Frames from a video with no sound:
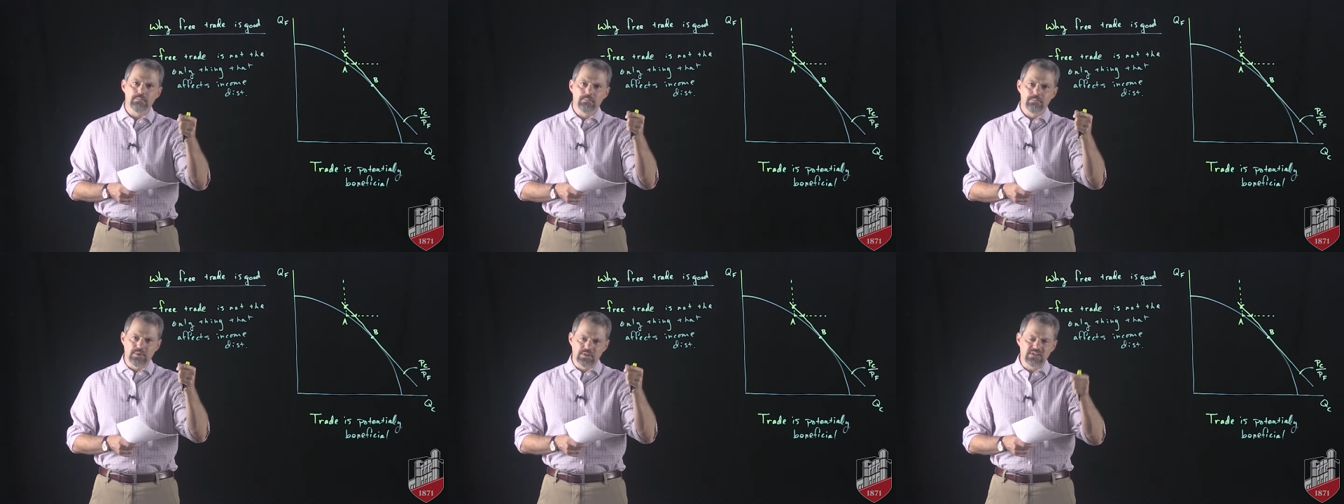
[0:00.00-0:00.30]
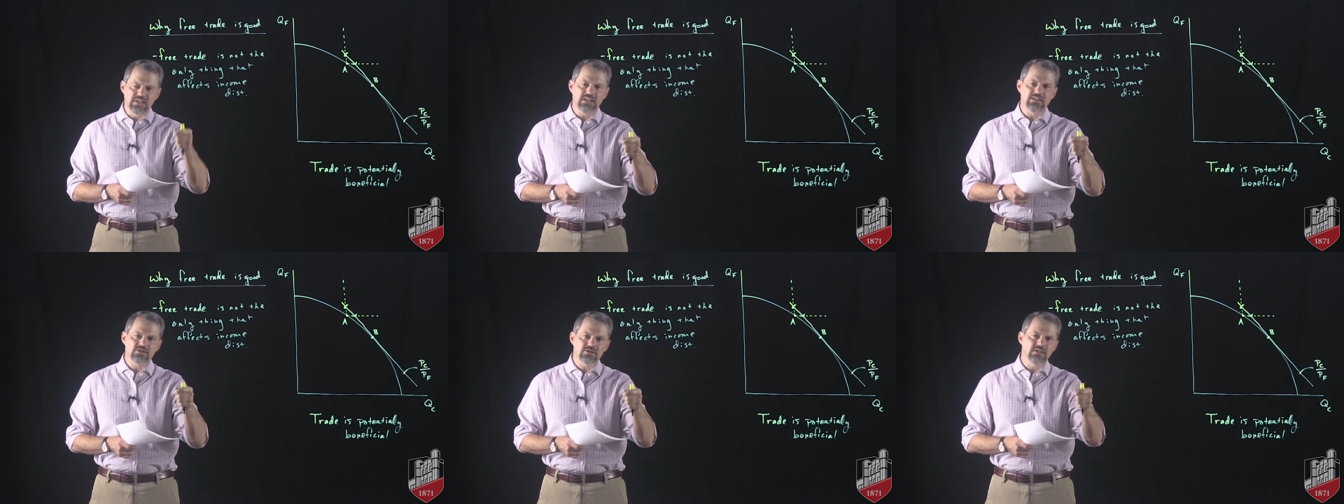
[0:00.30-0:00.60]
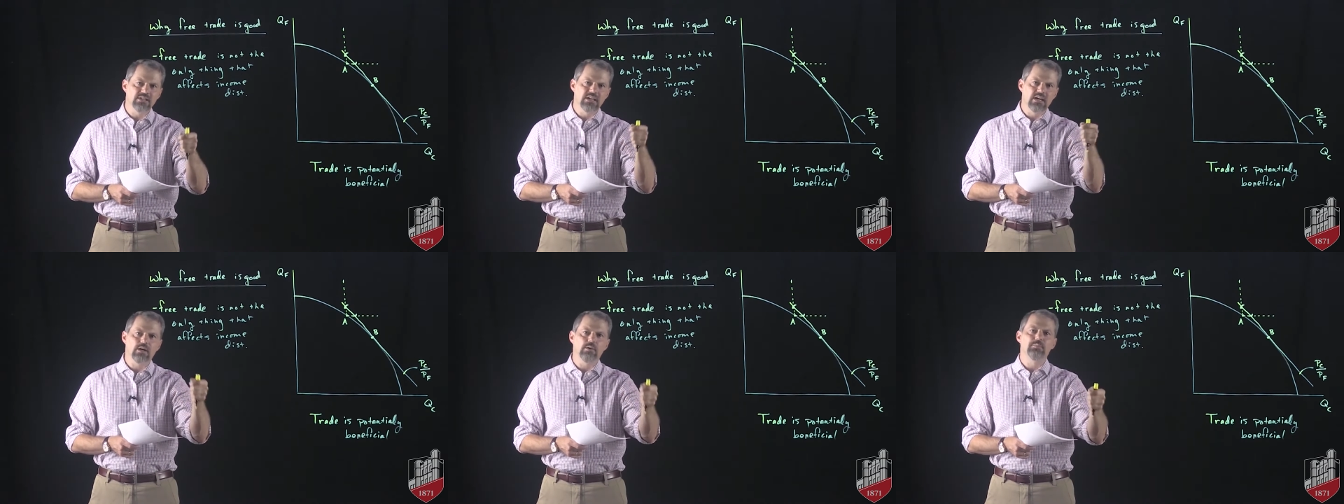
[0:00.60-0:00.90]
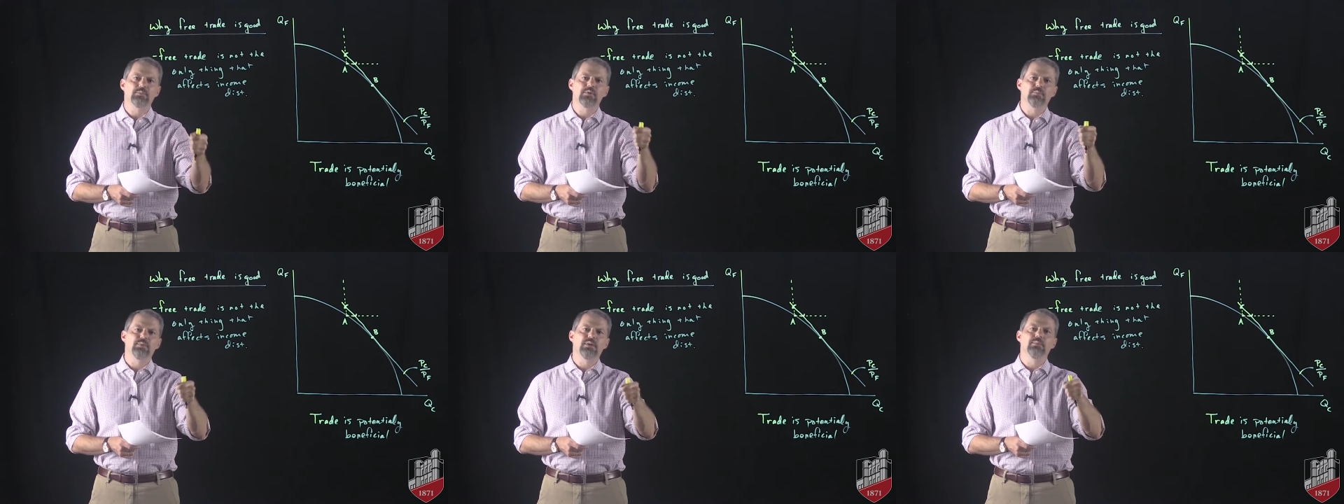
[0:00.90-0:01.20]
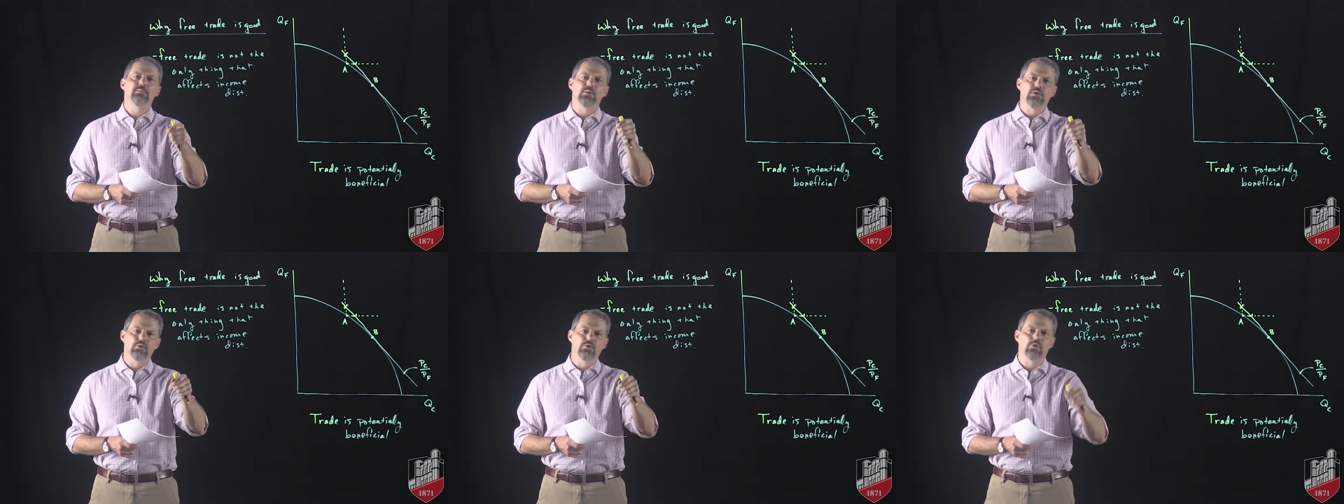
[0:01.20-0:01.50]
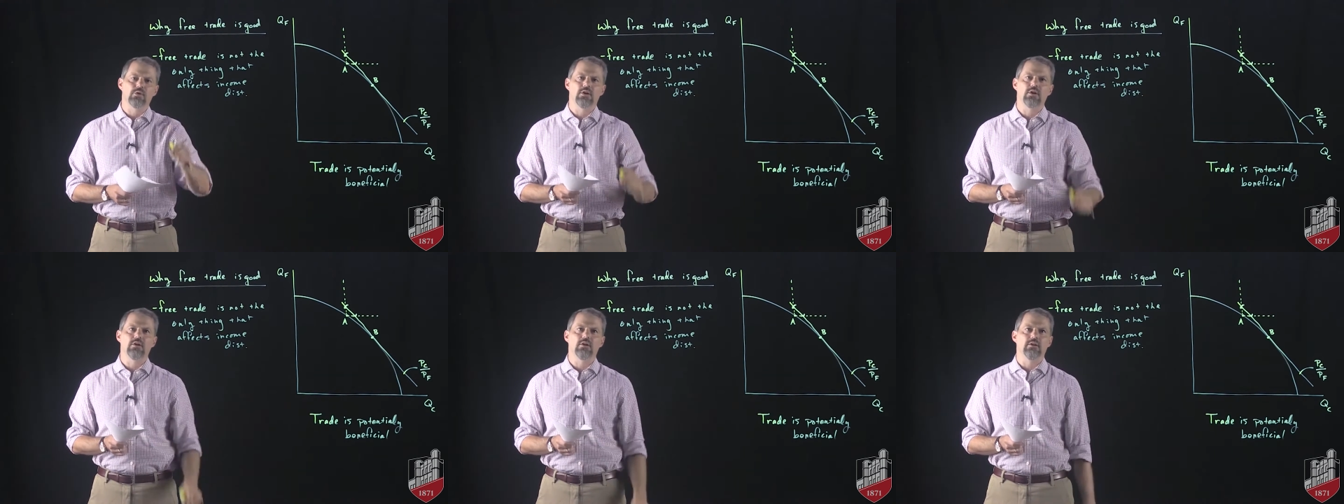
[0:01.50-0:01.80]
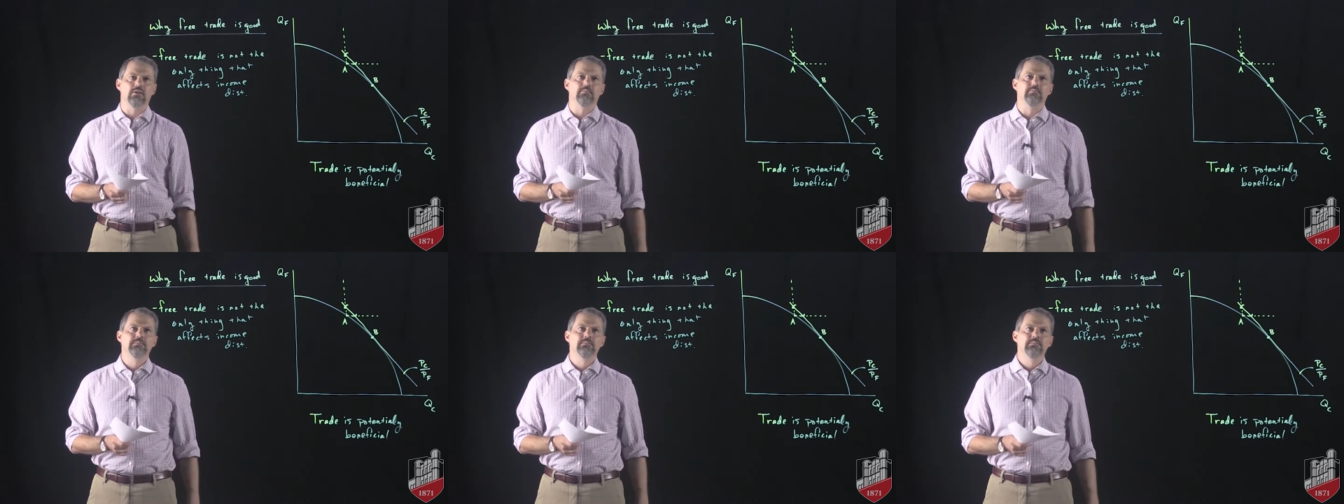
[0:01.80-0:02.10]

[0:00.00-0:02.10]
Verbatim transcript: potentially help the people who are hurt.